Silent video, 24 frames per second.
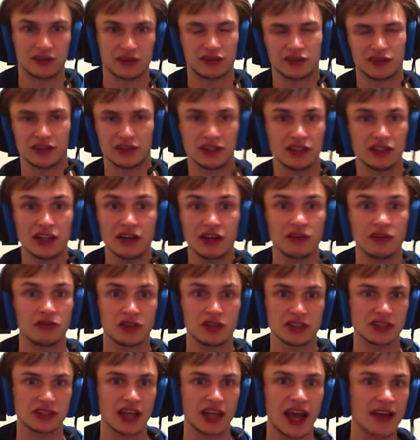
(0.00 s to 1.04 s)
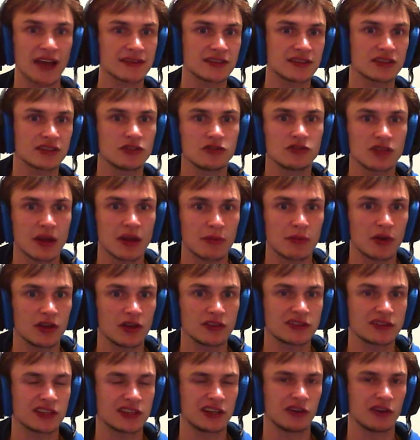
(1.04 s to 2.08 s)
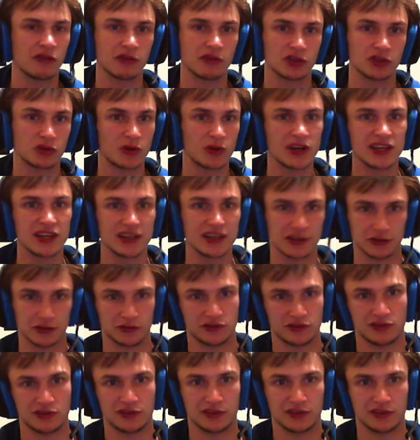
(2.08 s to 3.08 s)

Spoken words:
Nintendo hasn't used that policy in over 20 years.